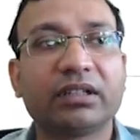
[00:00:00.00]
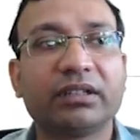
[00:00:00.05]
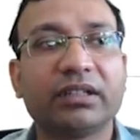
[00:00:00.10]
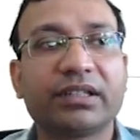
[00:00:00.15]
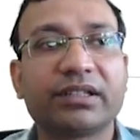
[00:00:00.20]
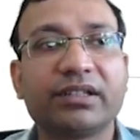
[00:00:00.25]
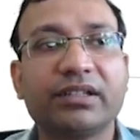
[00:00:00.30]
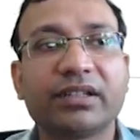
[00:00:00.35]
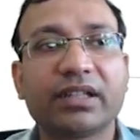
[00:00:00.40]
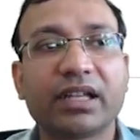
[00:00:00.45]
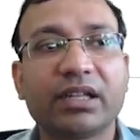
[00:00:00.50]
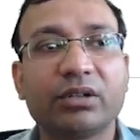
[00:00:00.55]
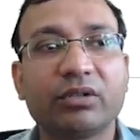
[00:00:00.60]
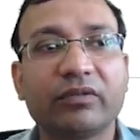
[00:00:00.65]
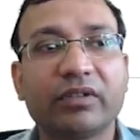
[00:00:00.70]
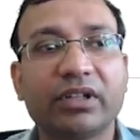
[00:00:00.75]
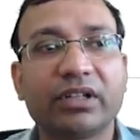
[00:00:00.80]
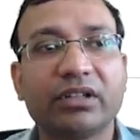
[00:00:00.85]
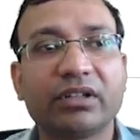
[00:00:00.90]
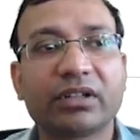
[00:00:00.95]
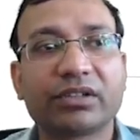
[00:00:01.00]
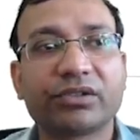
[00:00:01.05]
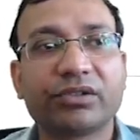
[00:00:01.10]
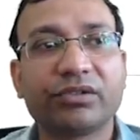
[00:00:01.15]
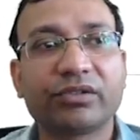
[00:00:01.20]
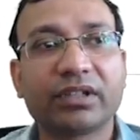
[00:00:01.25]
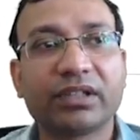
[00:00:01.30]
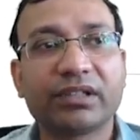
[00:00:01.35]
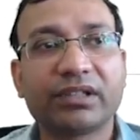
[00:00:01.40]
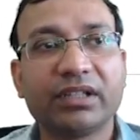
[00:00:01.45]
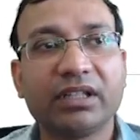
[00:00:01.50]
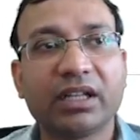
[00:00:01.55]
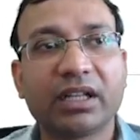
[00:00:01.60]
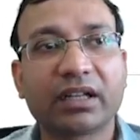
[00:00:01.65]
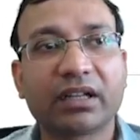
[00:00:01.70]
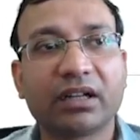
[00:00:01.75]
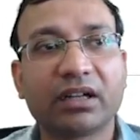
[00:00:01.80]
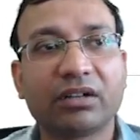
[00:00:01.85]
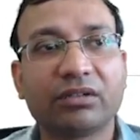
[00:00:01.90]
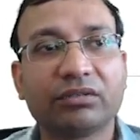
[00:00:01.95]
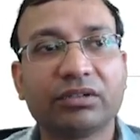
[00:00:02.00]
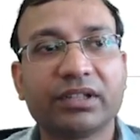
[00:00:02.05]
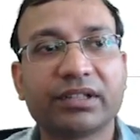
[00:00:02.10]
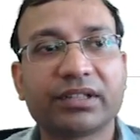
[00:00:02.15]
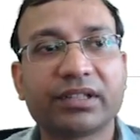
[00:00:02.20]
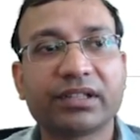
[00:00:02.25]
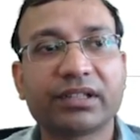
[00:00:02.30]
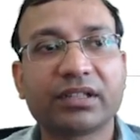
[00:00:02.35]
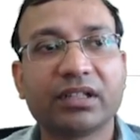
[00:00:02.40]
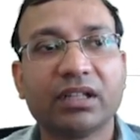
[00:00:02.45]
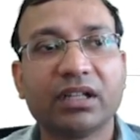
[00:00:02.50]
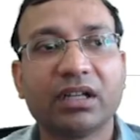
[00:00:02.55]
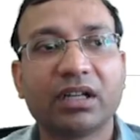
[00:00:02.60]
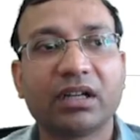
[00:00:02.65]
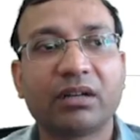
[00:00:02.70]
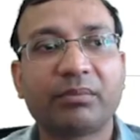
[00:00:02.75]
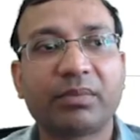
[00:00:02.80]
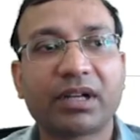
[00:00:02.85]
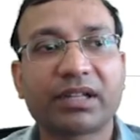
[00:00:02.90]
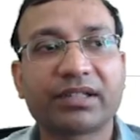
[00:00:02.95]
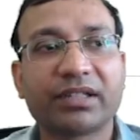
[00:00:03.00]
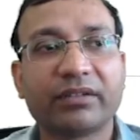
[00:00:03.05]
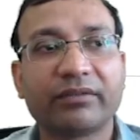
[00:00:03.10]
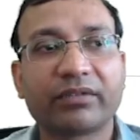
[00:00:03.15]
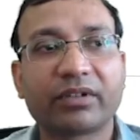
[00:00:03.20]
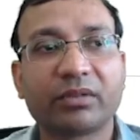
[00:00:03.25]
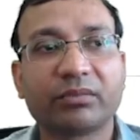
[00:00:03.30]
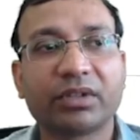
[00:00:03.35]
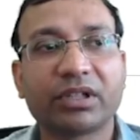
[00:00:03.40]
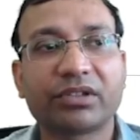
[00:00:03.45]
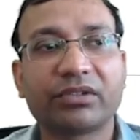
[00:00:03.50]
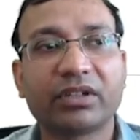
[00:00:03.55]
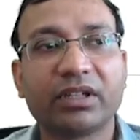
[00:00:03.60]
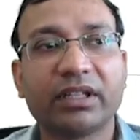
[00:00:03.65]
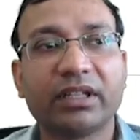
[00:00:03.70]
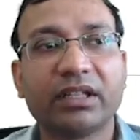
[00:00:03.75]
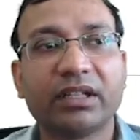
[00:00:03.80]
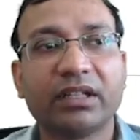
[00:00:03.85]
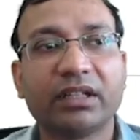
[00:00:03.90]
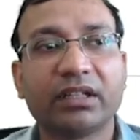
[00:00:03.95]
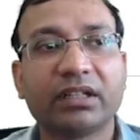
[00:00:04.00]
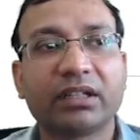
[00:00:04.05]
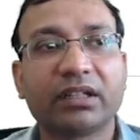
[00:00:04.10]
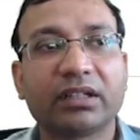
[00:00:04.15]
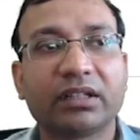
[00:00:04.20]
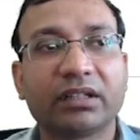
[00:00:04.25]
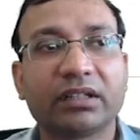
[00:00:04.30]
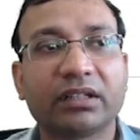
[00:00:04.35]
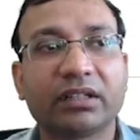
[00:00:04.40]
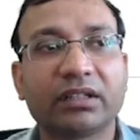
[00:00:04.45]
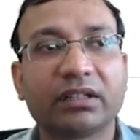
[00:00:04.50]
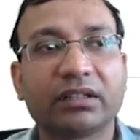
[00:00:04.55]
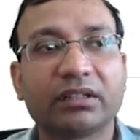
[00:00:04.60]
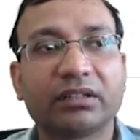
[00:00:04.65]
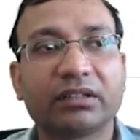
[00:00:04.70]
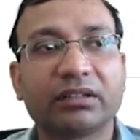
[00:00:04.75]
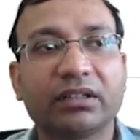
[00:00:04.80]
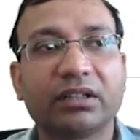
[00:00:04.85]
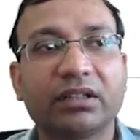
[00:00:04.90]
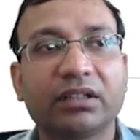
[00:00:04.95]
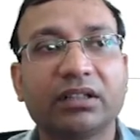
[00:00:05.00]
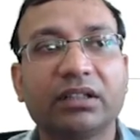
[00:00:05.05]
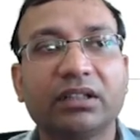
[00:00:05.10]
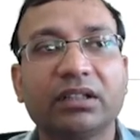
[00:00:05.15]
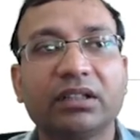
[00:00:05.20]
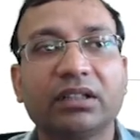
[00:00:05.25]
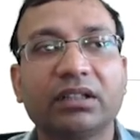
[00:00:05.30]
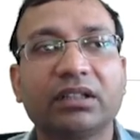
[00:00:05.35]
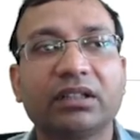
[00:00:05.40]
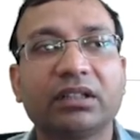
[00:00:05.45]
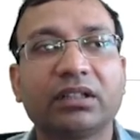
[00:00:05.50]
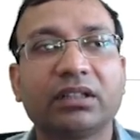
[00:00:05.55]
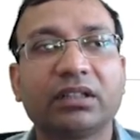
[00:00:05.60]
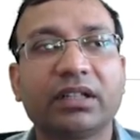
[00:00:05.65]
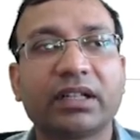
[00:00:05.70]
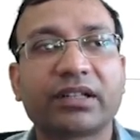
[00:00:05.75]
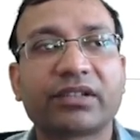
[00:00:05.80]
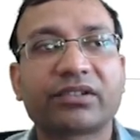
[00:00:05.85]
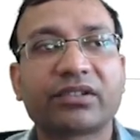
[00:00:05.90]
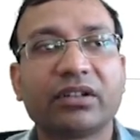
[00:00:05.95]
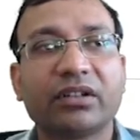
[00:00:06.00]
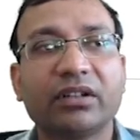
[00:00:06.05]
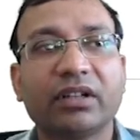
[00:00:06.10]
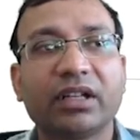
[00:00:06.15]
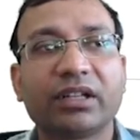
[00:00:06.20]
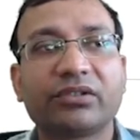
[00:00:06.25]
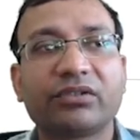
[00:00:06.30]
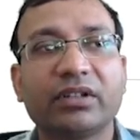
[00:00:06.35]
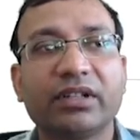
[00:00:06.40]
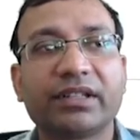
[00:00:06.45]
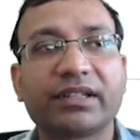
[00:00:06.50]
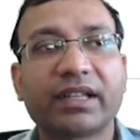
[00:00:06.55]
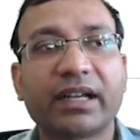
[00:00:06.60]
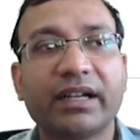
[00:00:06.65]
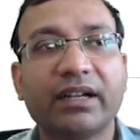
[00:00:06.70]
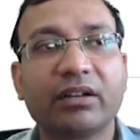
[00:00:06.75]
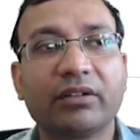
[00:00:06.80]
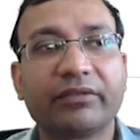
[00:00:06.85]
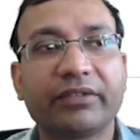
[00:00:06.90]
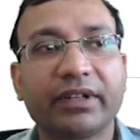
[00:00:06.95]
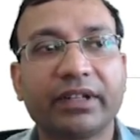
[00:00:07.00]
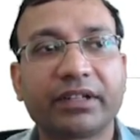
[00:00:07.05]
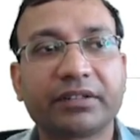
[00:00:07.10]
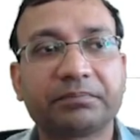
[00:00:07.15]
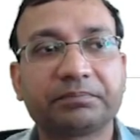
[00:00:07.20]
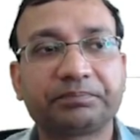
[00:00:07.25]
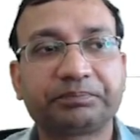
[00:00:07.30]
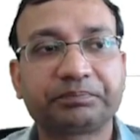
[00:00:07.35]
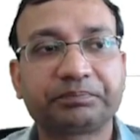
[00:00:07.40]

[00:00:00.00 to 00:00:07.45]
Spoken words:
this design over here. So you can see like how this is passing from actually the external actually side of it.